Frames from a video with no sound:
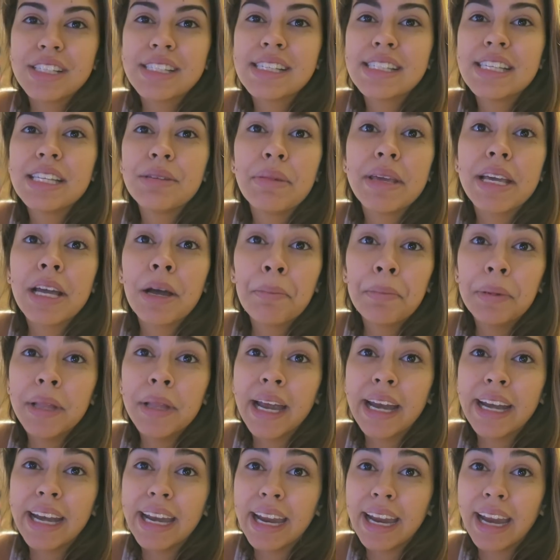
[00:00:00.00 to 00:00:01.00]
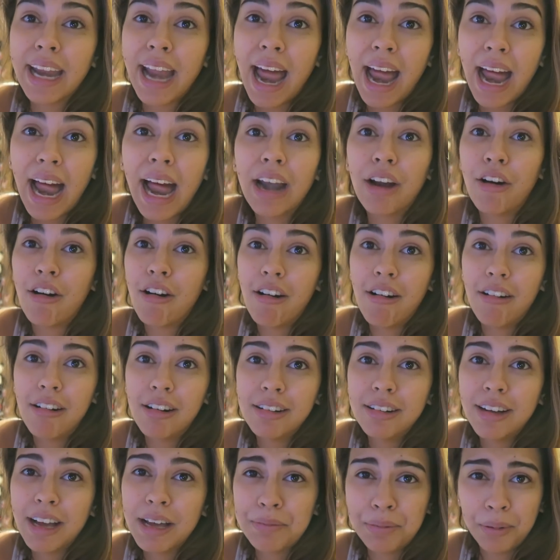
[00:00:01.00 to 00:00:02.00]
This isn't me complaining at
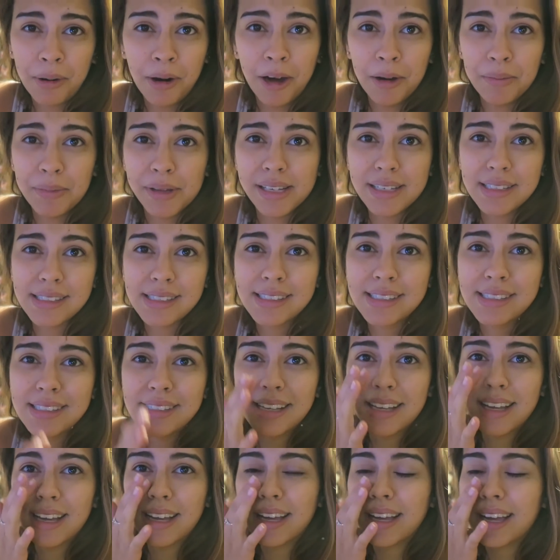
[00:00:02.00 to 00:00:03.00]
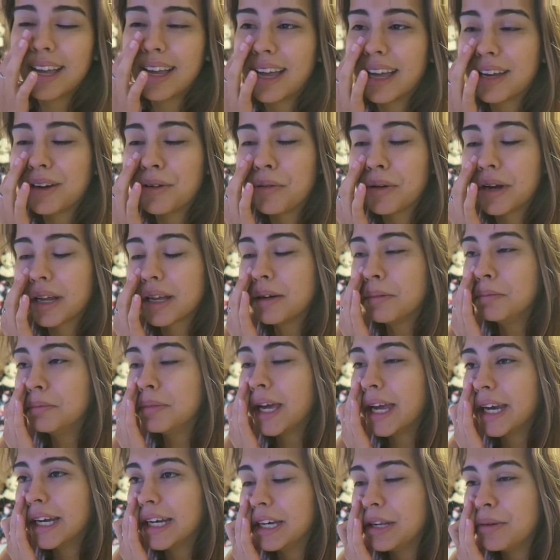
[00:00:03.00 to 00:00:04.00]
all, I promise. I don't want to
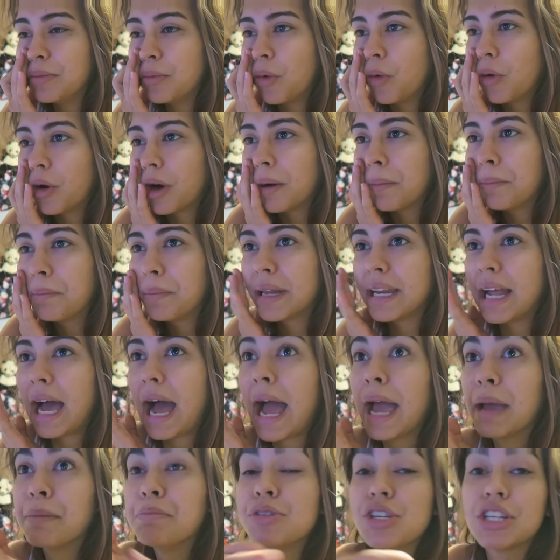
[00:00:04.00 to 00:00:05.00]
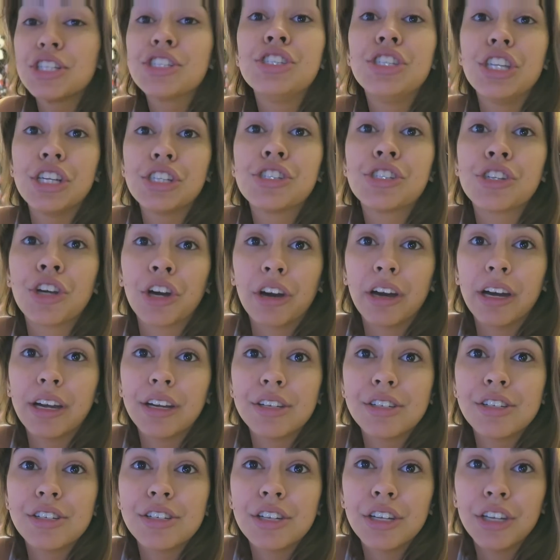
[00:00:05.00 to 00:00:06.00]
complain anymore, but I'm just
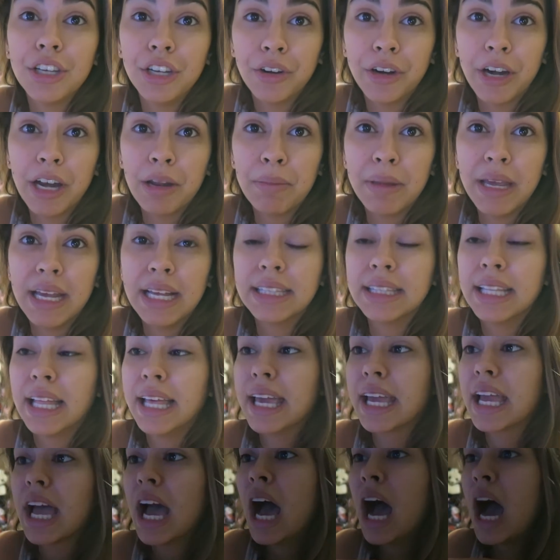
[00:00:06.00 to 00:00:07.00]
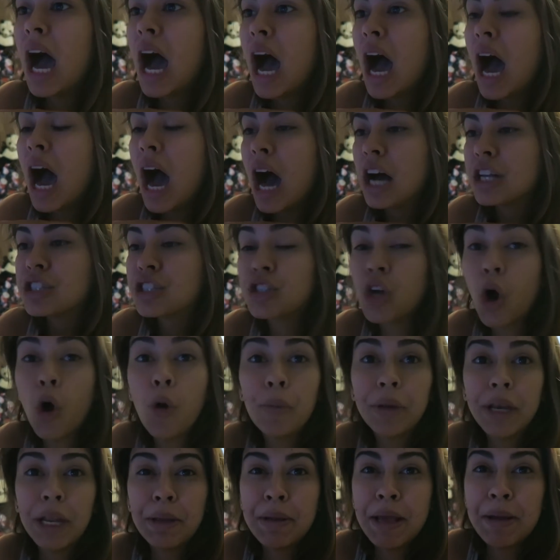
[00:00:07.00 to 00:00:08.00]
discouraged. You know what I mean? Like, so
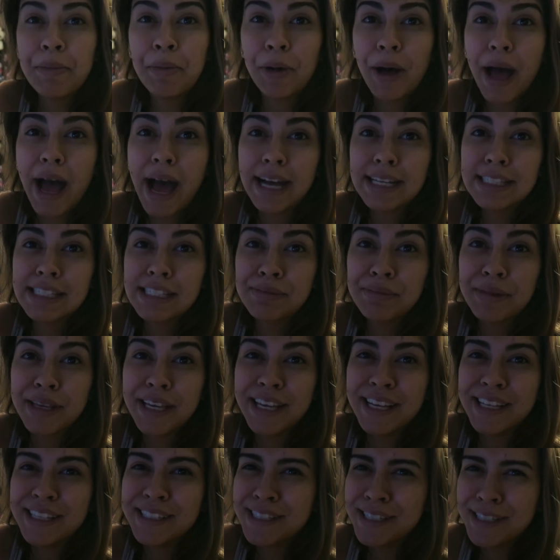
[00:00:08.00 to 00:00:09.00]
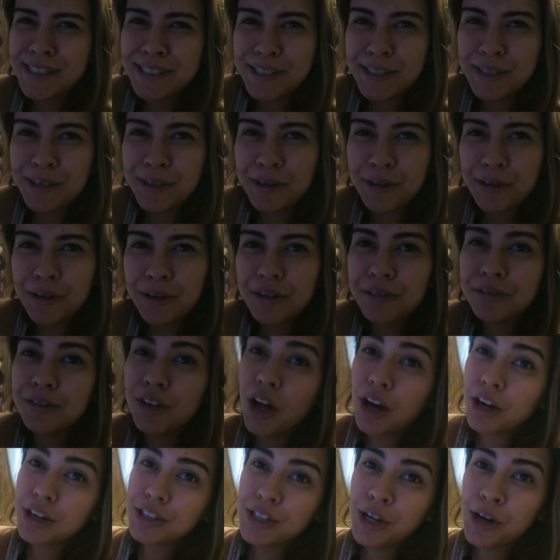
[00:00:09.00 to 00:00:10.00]
many people asked me to do
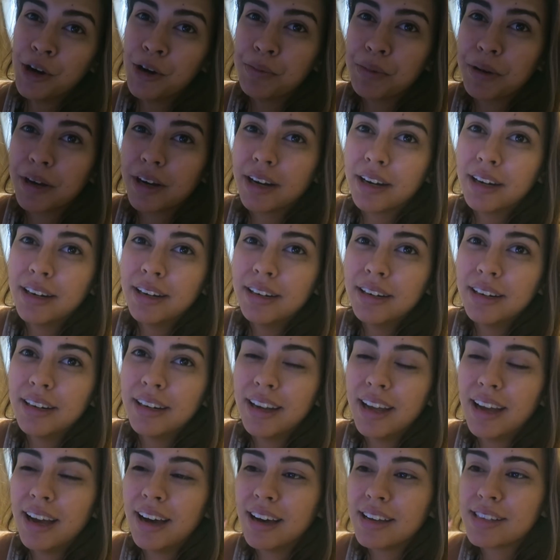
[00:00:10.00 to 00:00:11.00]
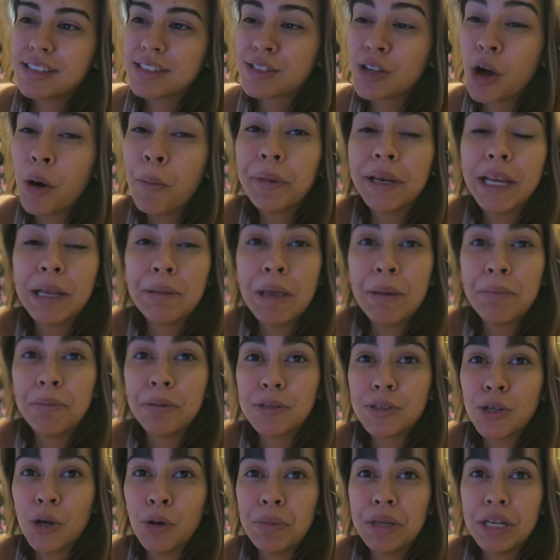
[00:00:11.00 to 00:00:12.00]
Vlogtober uh, so many
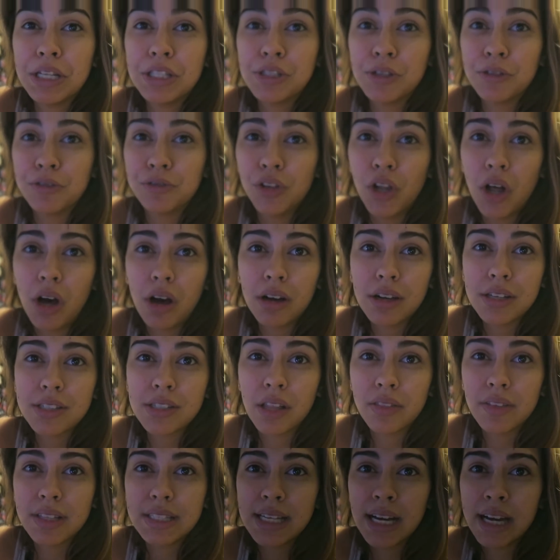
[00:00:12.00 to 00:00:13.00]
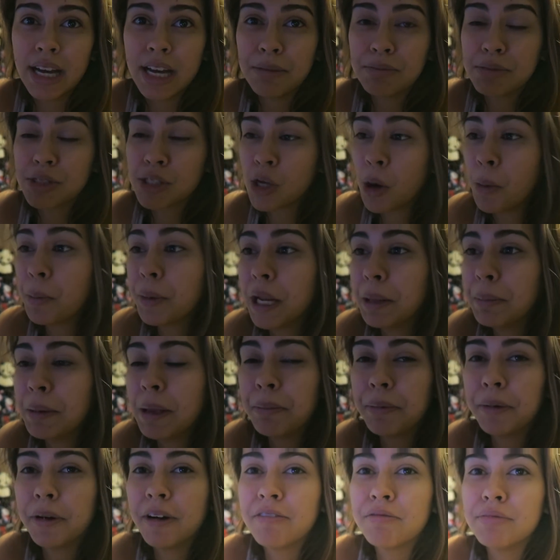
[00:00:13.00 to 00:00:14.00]
people told me to do vlogs all the time. So many
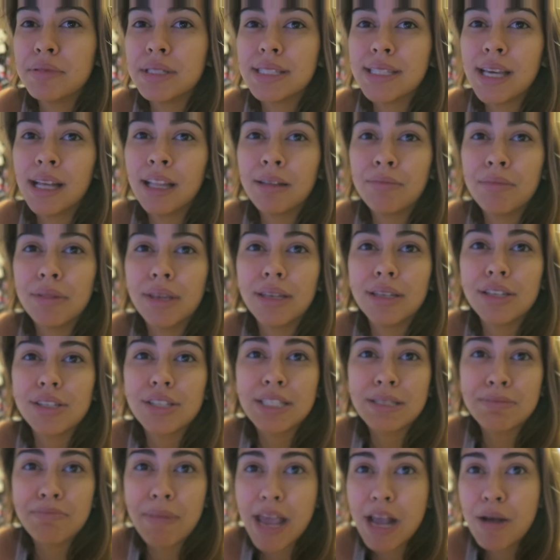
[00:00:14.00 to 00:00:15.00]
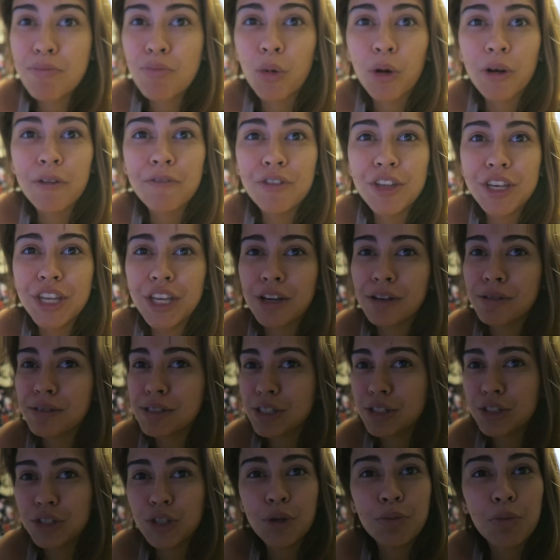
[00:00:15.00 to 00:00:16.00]
people have been telling me to just make more videos
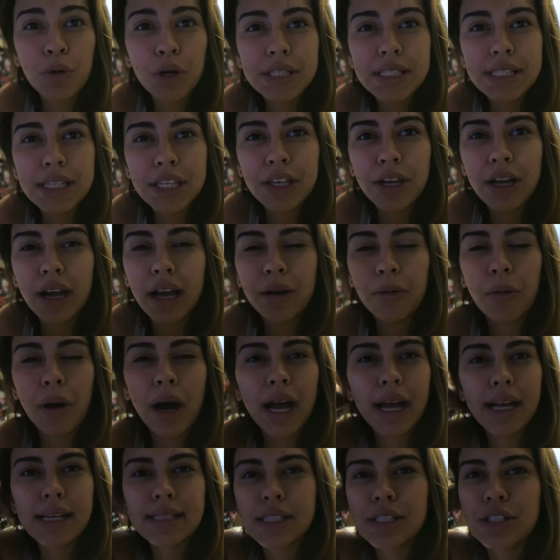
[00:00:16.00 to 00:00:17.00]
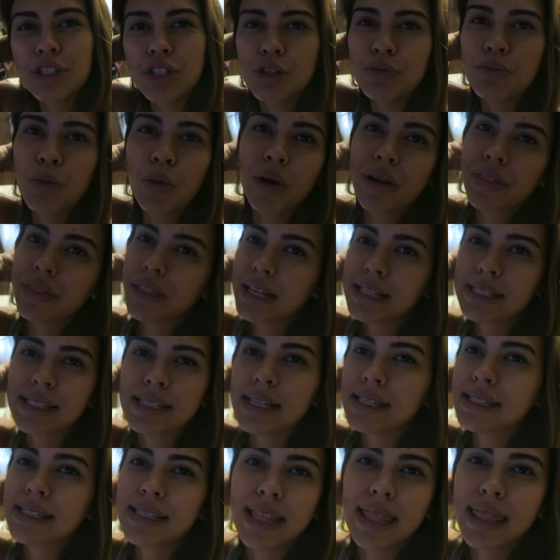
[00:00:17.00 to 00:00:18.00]
and do more DIYs and do more this,
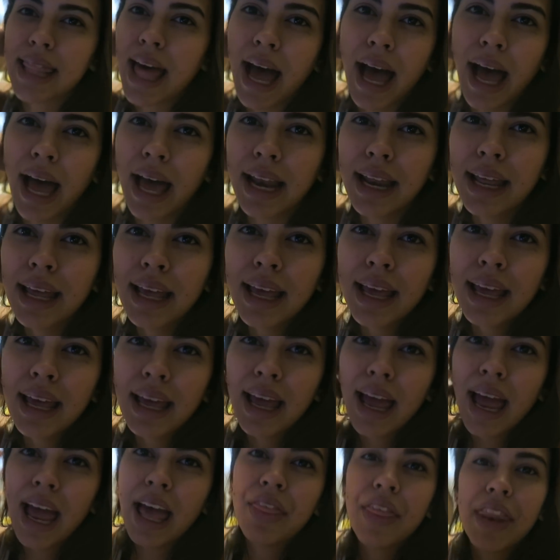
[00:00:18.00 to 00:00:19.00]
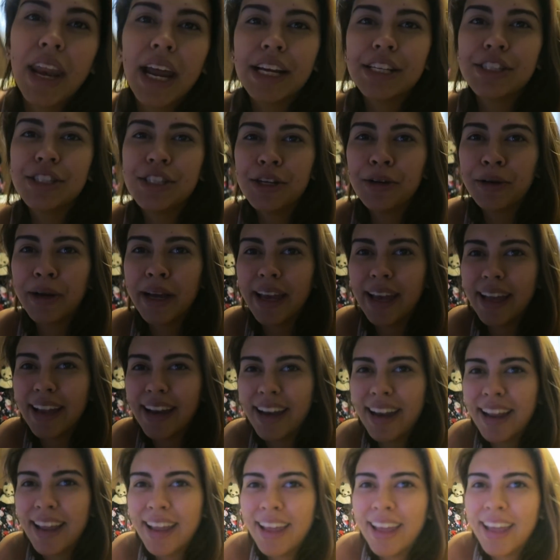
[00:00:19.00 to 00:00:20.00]
this, and that. And then I do
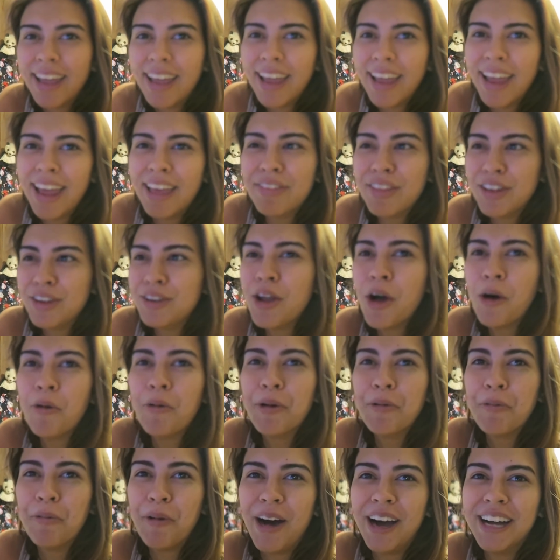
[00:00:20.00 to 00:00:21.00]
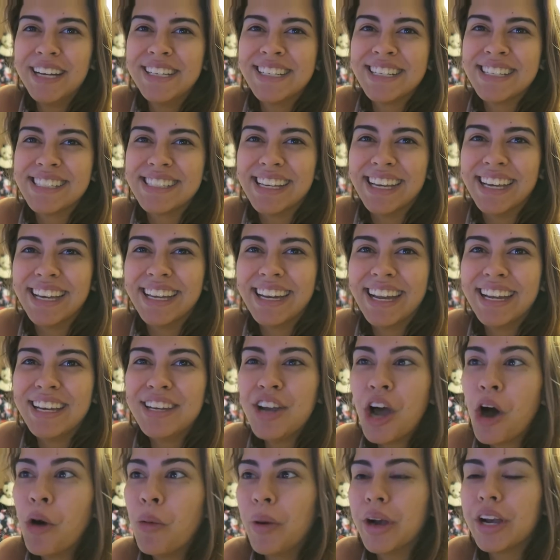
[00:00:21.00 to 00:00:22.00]
it and then no one watches it
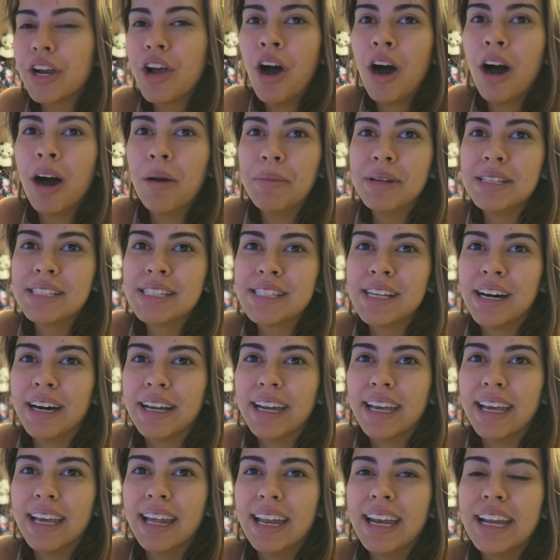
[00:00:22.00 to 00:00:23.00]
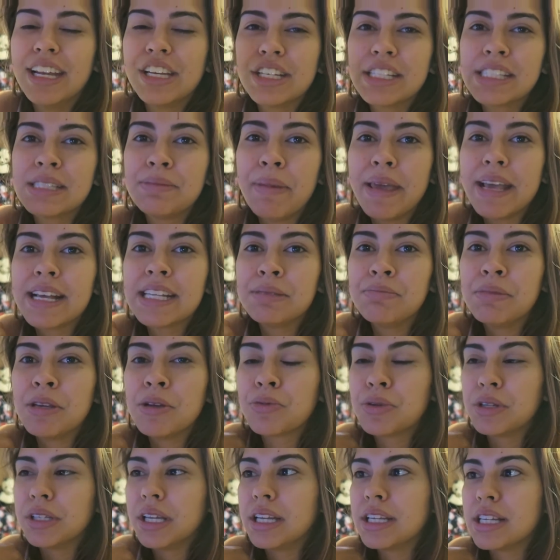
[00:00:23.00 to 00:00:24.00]
and no one comments on it and it just makes
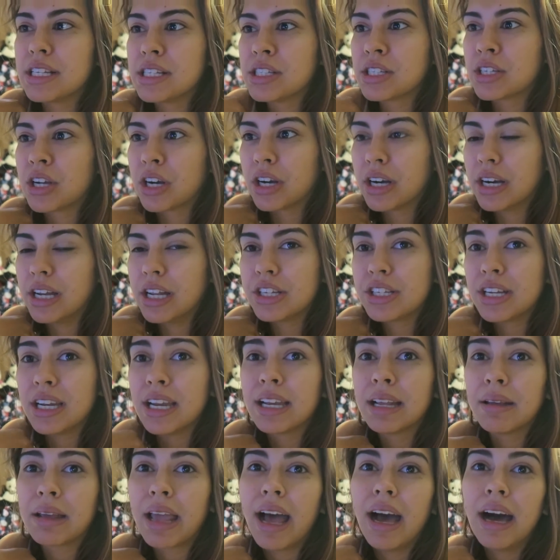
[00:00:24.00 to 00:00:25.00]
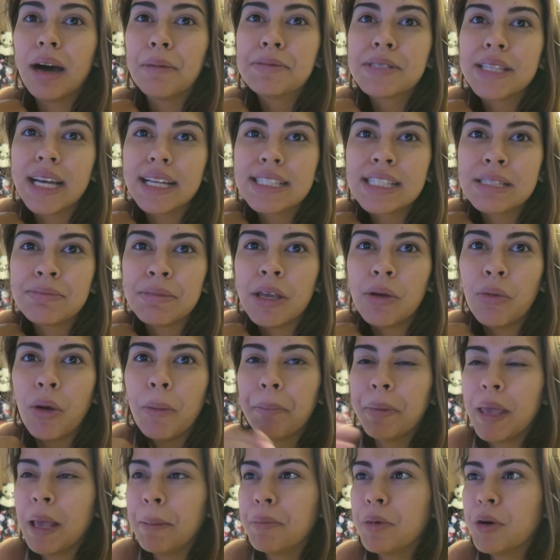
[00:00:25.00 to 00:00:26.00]
me really discouraged and it upsets me
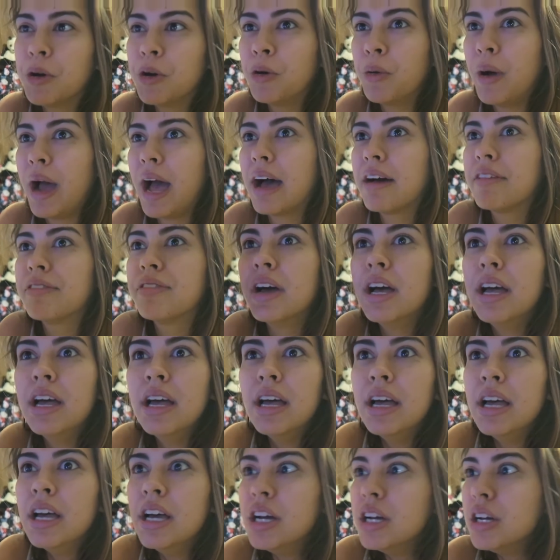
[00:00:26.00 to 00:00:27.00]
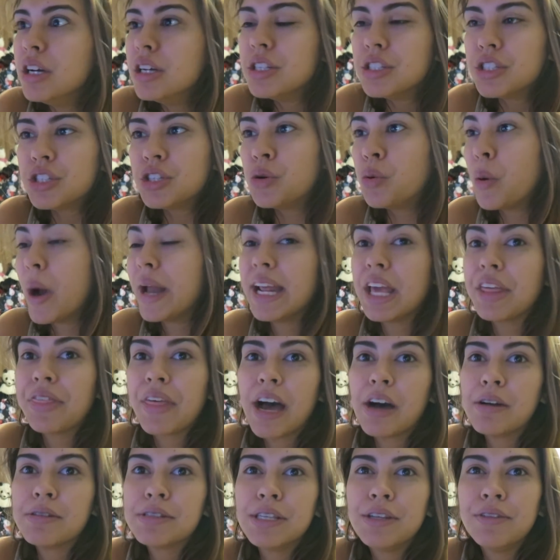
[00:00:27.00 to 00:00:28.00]
when people who have
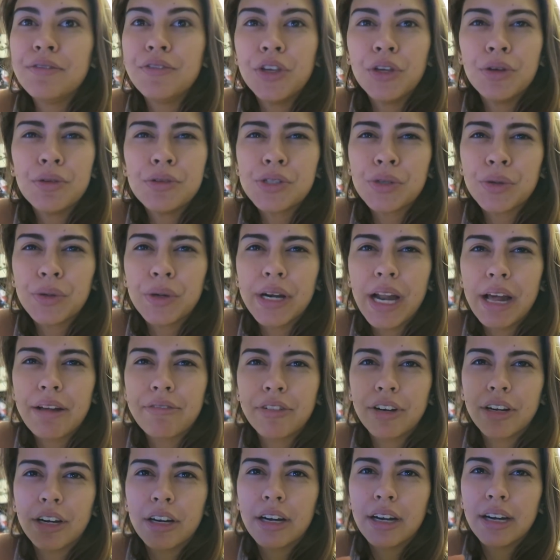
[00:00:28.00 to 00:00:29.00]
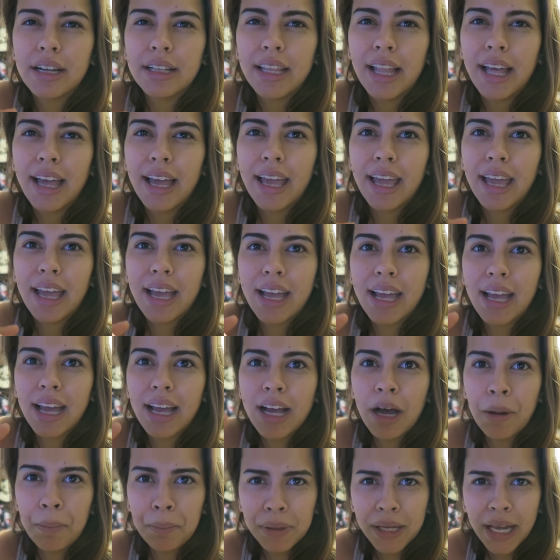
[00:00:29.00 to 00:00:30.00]
20,000 views or whatever like
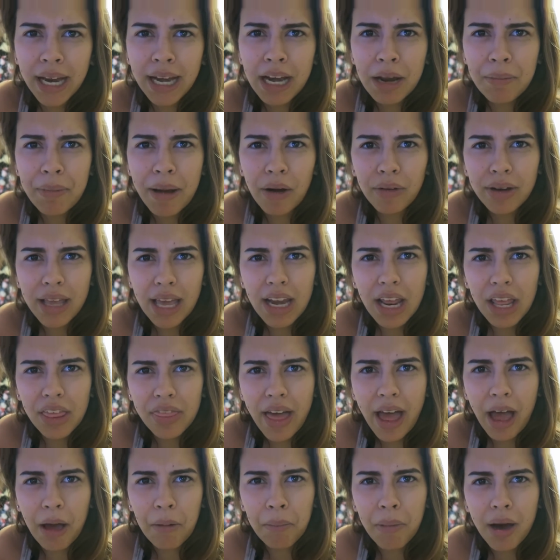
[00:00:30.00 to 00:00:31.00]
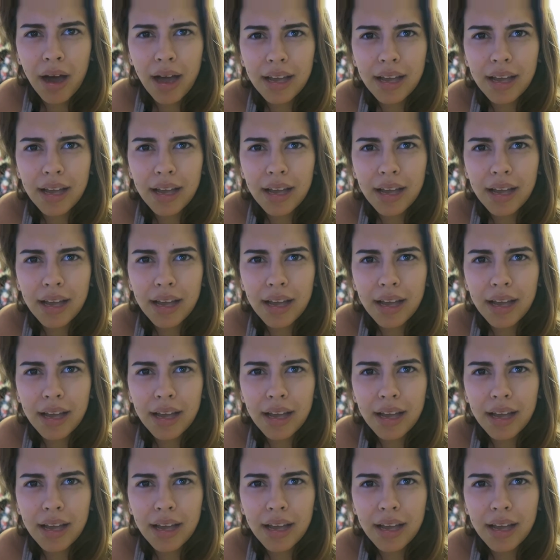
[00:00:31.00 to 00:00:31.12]
complain about getting that